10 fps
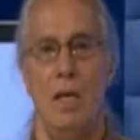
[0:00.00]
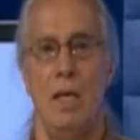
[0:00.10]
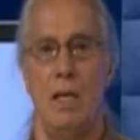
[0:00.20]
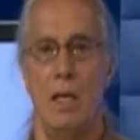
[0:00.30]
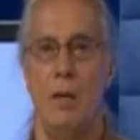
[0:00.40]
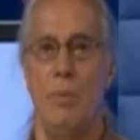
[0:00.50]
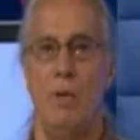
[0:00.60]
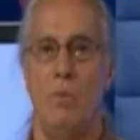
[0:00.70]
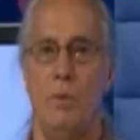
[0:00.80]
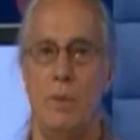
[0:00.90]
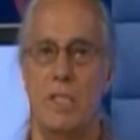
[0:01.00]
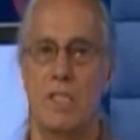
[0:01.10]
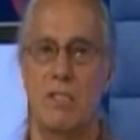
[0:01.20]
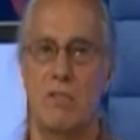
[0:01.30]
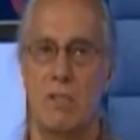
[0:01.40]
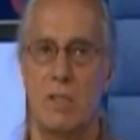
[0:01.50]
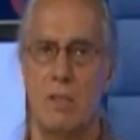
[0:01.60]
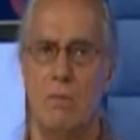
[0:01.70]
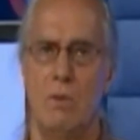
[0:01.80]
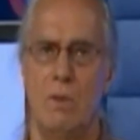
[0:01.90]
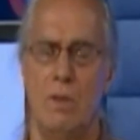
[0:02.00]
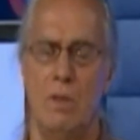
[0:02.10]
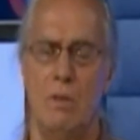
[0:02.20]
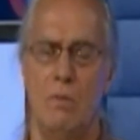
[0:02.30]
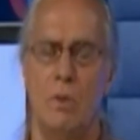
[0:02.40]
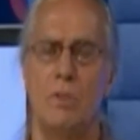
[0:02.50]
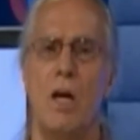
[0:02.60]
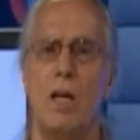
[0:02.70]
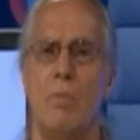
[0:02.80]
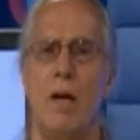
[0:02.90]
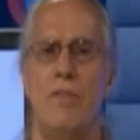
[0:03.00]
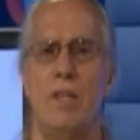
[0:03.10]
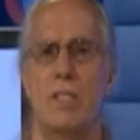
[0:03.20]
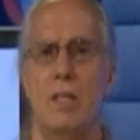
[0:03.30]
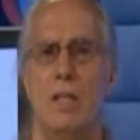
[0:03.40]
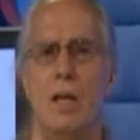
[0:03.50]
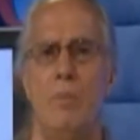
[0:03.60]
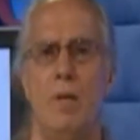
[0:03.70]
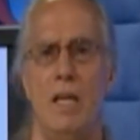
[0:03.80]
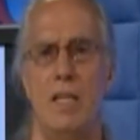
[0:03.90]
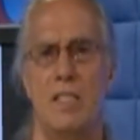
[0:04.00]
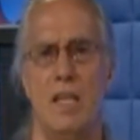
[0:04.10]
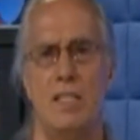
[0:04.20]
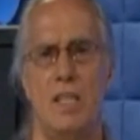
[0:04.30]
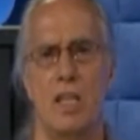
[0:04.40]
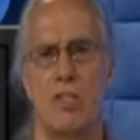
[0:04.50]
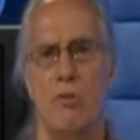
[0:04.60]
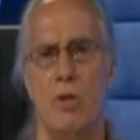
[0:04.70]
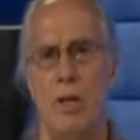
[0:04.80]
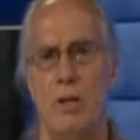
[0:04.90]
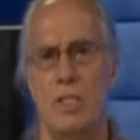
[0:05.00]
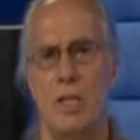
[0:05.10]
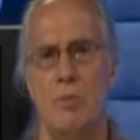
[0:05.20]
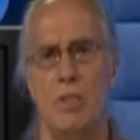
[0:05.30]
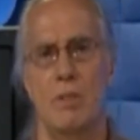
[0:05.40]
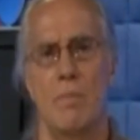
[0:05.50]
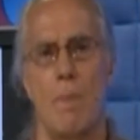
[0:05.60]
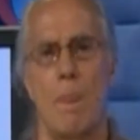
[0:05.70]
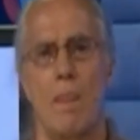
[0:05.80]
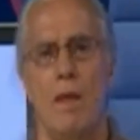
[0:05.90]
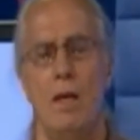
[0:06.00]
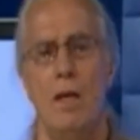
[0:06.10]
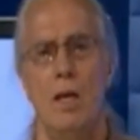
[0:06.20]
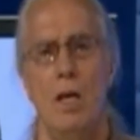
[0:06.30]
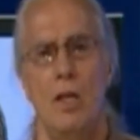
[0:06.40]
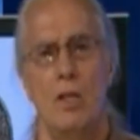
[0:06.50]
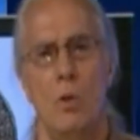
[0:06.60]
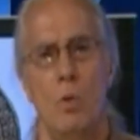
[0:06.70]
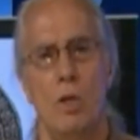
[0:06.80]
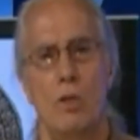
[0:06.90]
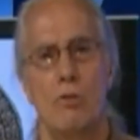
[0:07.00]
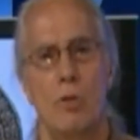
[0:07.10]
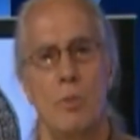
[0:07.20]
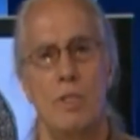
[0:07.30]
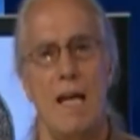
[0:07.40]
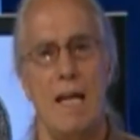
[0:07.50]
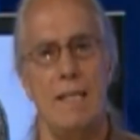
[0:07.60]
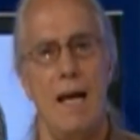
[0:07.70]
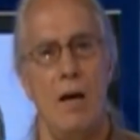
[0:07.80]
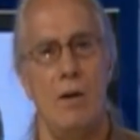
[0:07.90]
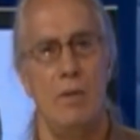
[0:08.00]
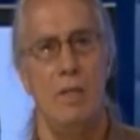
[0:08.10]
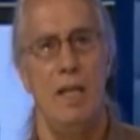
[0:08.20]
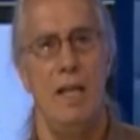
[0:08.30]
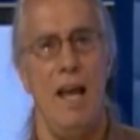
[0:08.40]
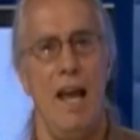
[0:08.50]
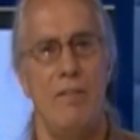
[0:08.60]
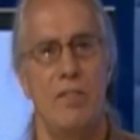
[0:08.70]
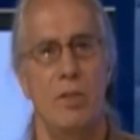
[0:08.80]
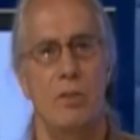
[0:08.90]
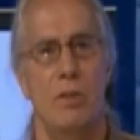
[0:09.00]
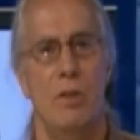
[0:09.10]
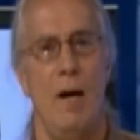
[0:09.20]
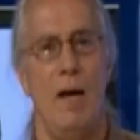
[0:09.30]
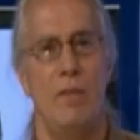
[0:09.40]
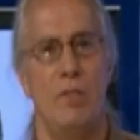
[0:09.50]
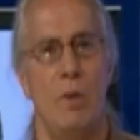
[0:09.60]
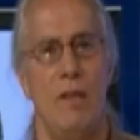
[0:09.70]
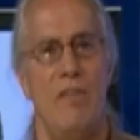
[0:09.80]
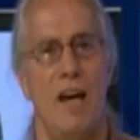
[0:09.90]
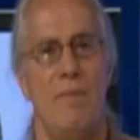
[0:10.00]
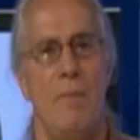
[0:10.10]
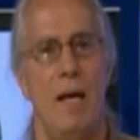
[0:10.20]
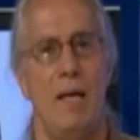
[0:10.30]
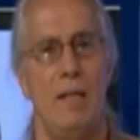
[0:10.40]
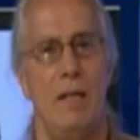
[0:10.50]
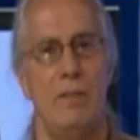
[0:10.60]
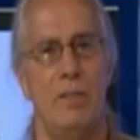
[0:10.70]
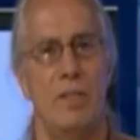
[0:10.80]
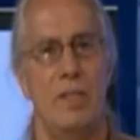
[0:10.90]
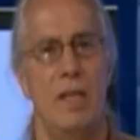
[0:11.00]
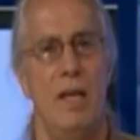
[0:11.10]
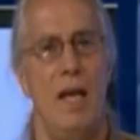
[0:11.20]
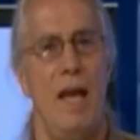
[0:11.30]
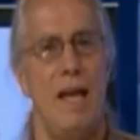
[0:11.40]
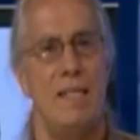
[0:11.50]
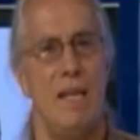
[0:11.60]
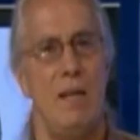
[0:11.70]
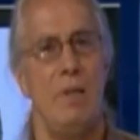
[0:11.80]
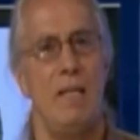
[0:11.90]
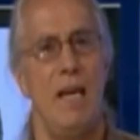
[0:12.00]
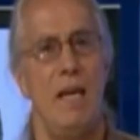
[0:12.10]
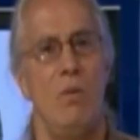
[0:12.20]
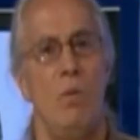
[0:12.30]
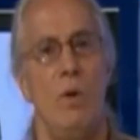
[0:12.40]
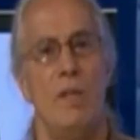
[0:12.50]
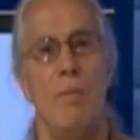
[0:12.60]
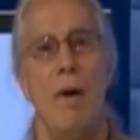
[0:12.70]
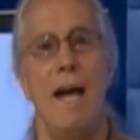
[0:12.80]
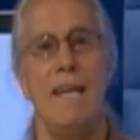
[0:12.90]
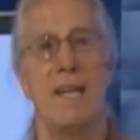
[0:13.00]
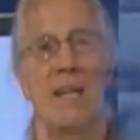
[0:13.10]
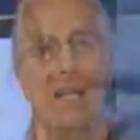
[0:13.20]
In a little bit, we'll talk about this in a little bit. It's an extraordinary subject. The world group sat down in a half circle around the 25 Mayan elders as they began with the Mayan